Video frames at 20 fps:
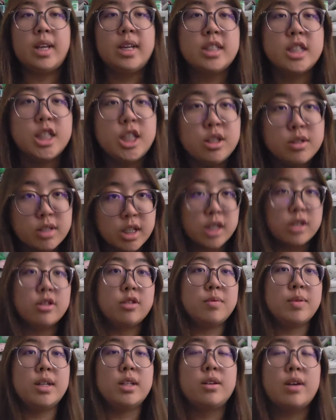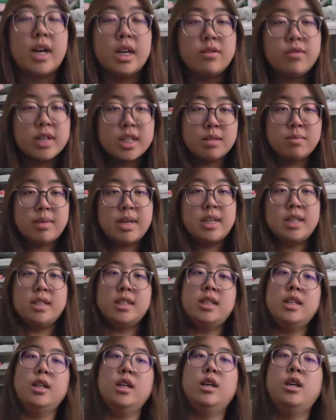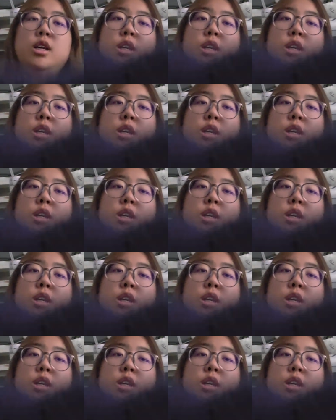it's a cute decorative pillow. I recommend